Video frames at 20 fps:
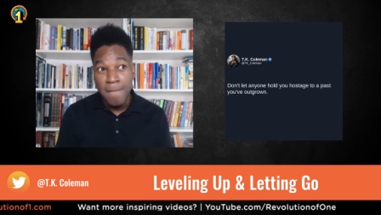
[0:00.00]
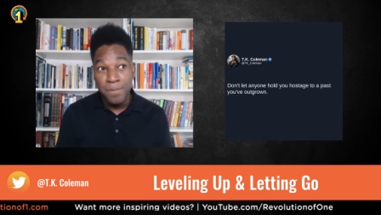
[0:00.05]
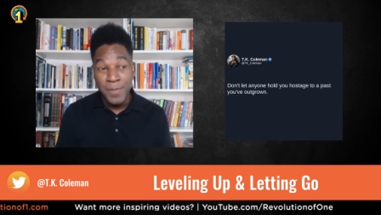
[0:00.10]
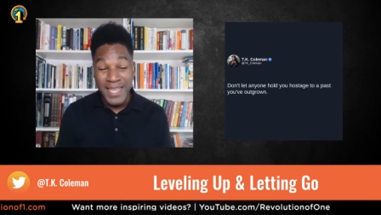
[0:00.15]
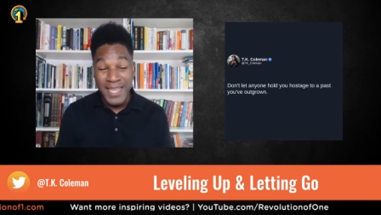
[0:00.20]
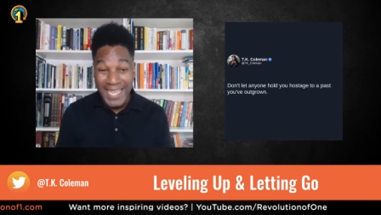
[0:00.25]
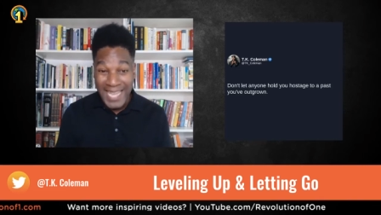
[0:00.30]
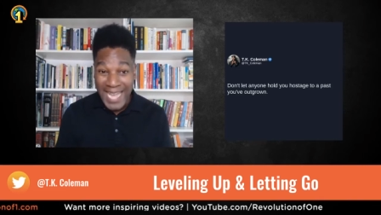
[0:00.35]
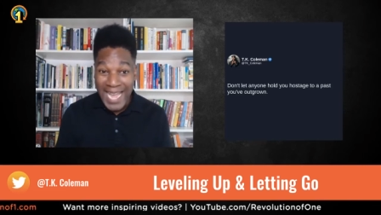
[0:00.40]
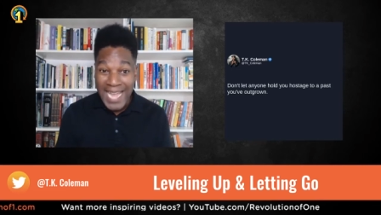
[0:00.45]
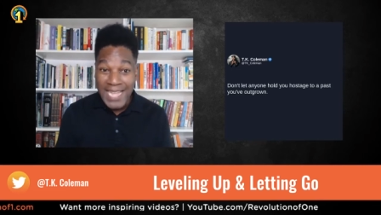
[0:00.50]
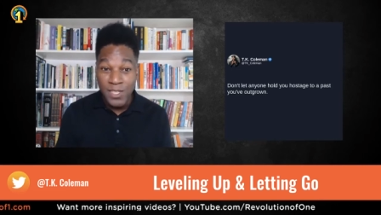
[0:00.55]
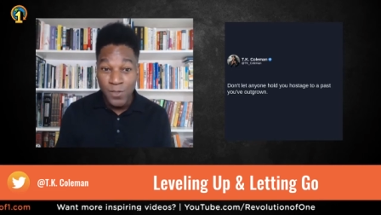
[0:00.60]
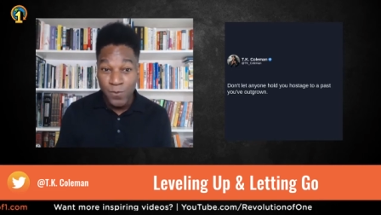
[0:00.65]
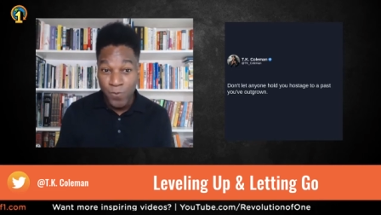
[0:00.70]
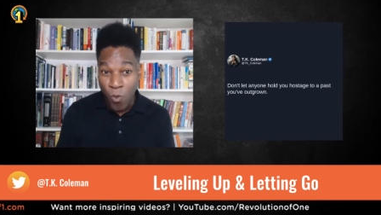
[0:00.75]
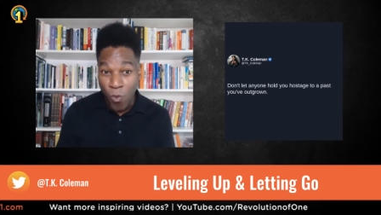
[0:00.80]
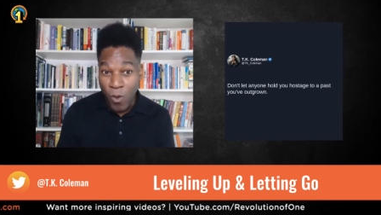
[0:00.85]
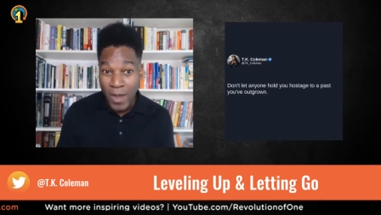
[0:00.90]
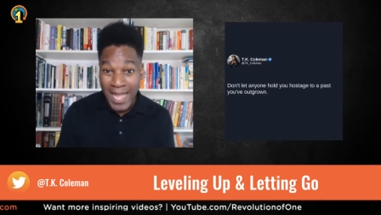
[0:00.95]
the case
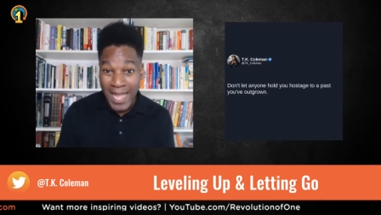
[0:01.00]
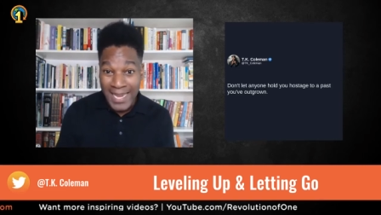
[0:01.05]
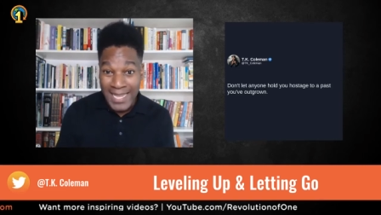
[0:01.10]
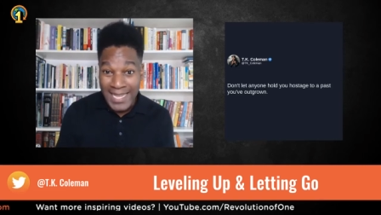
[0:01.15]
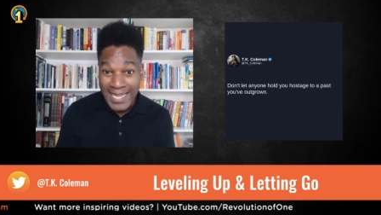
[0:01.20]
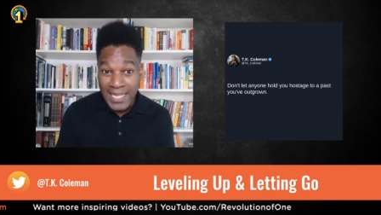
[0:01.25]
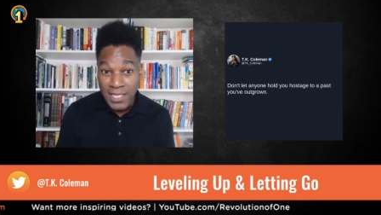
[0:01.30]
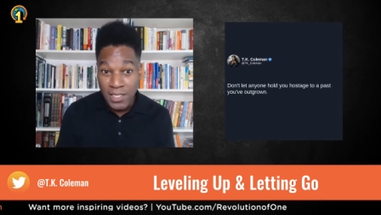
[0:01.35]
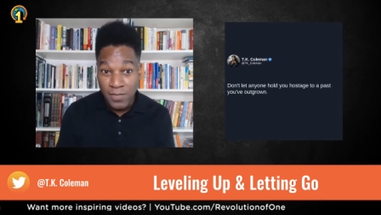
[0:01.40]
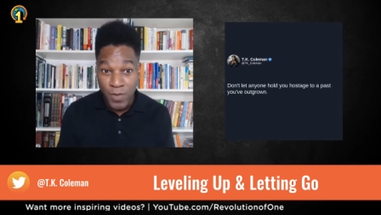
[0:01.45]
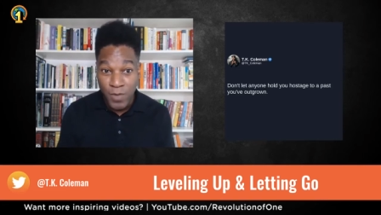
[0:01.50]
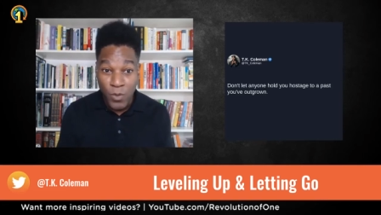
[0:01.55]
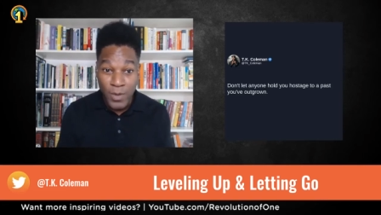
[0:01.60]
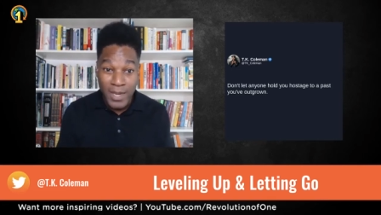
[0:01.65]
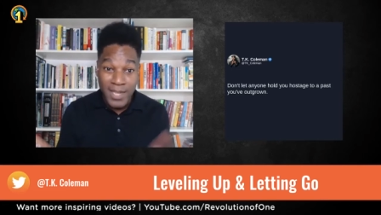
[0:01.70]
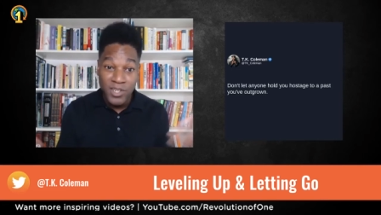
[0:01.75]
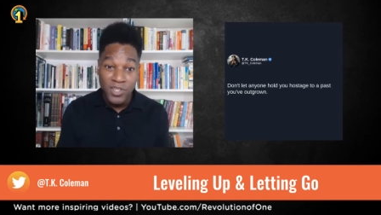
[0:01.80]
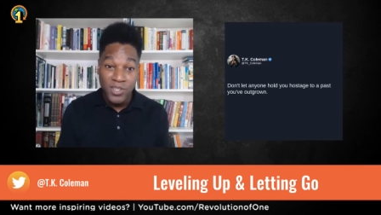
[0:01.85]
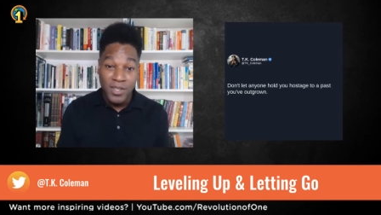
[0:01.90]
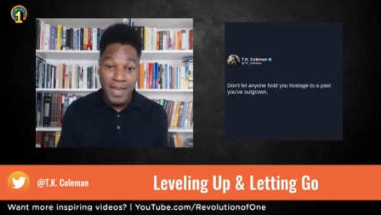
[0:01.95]
for and against
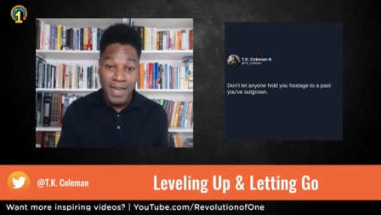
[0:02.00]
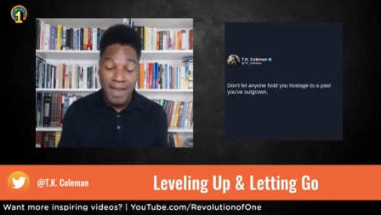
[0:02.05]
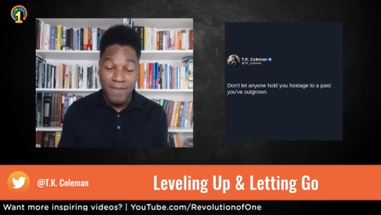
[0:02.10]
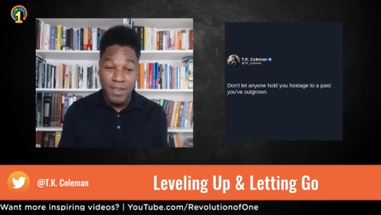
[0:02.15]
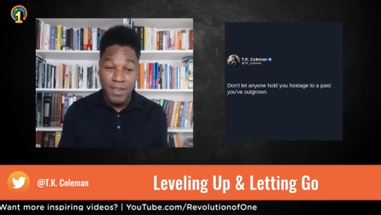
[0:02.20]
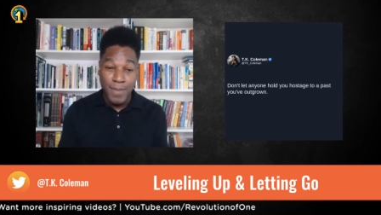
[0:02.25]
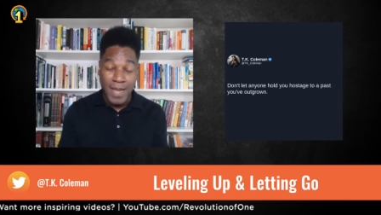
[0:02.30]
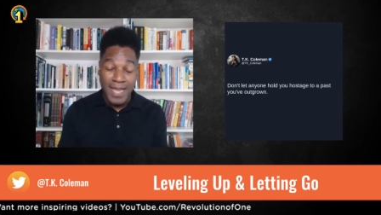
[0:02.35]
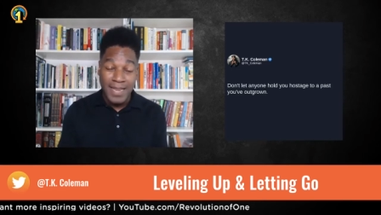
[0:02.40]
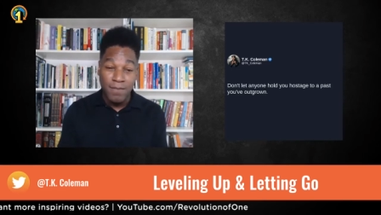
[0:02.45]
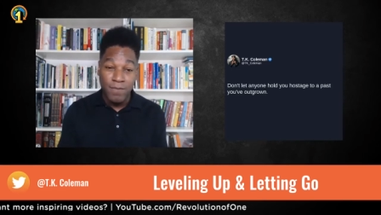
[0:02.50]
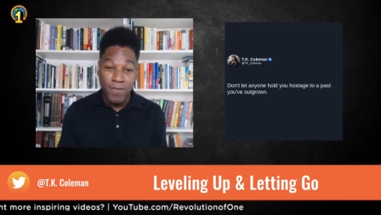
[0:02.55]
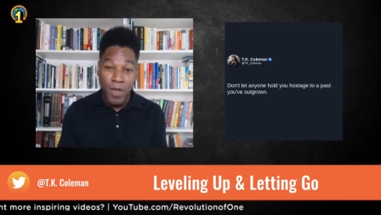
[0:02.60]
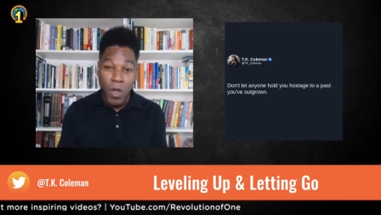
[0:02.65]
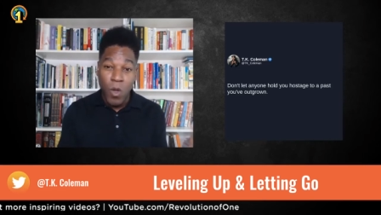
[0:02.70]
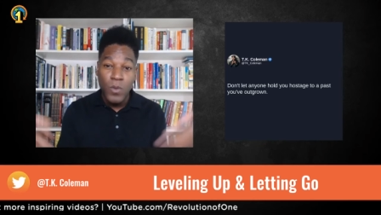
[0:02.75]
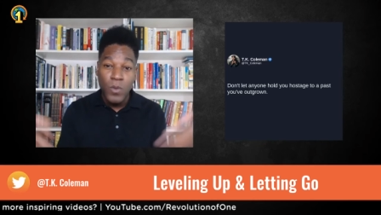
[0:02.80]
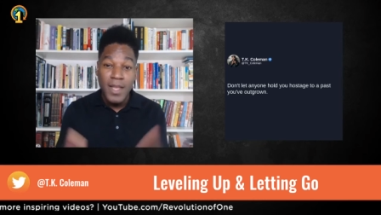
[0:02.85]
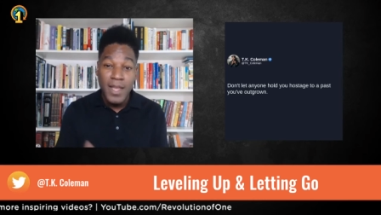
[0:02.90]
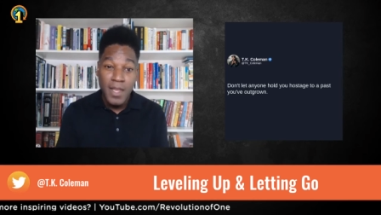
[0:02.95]
voting. Should everybody
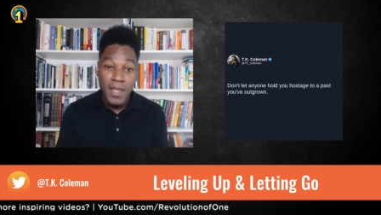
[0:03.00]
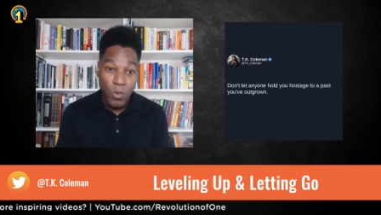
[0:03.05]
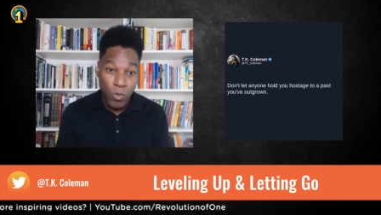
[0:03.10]
vote?